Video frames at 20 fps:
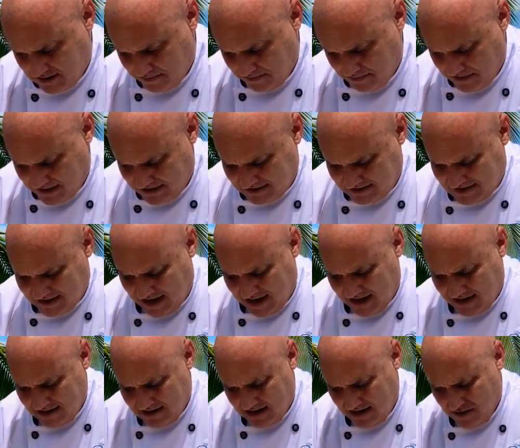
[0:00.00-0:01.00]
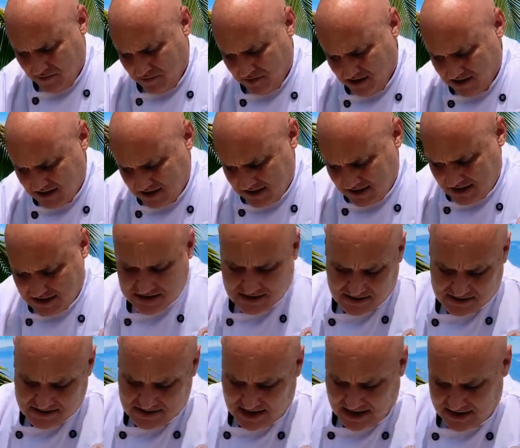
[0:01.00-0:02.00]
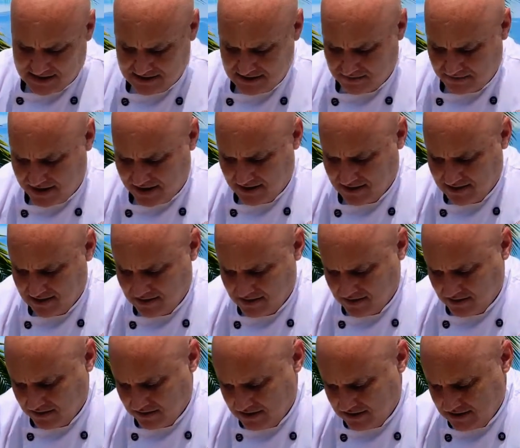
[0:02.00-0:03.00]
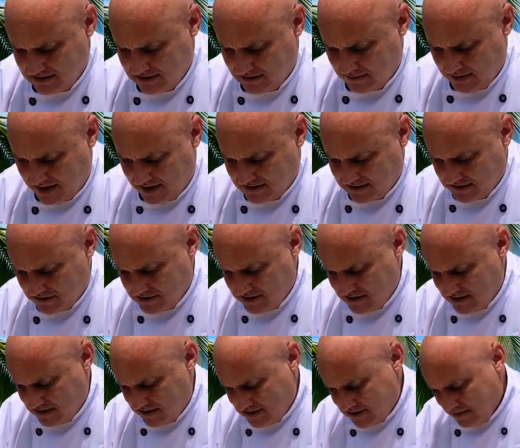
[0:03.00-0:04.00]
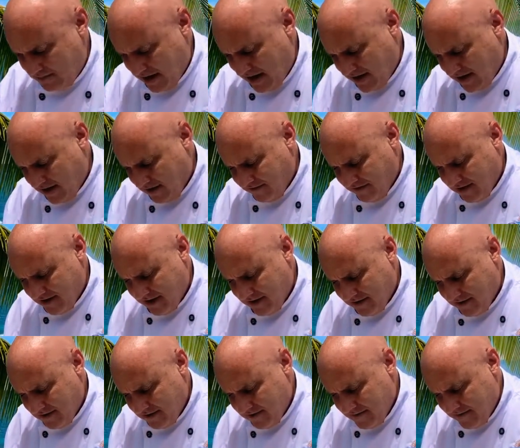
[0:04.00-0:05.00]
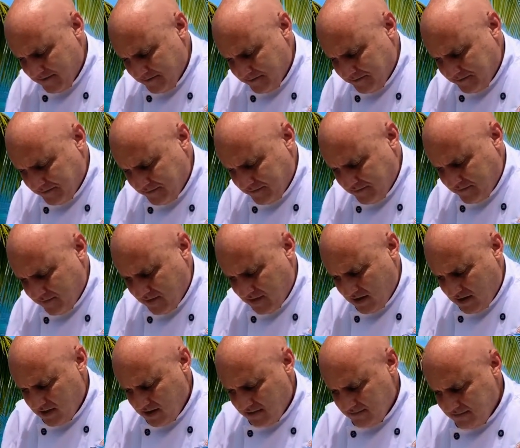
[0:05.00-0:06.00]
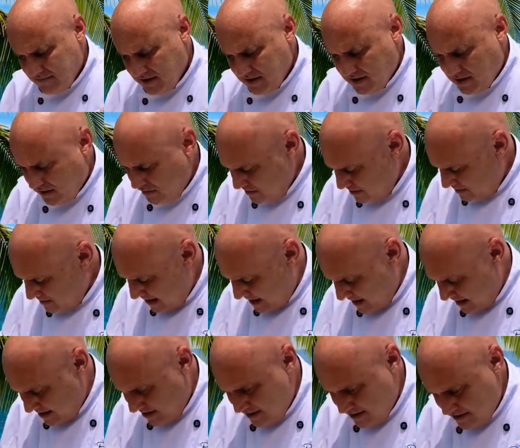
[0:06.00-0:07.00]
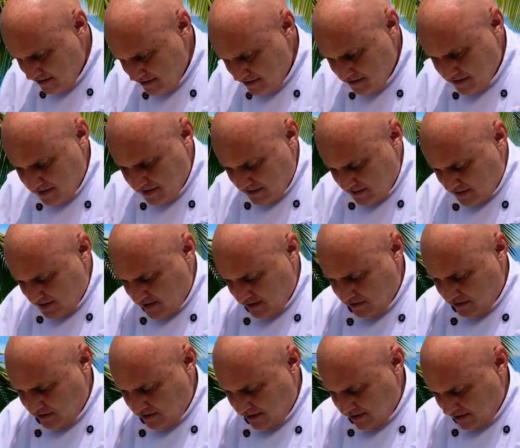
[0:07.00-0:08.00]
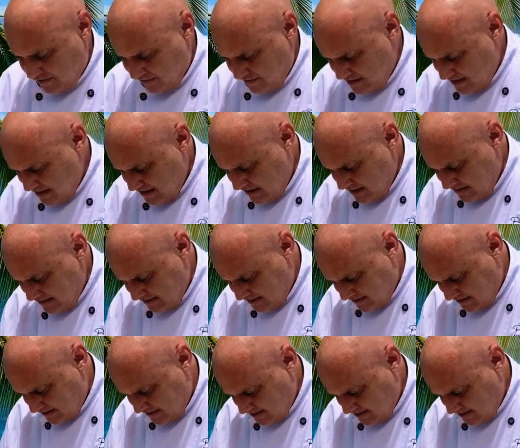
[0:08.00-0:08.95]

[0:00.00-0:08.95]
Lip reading: My sides, I don't want it to touch the sides of my little Suzy Easy Bake oven there. I'm going to go with that. I'll go ahead with this.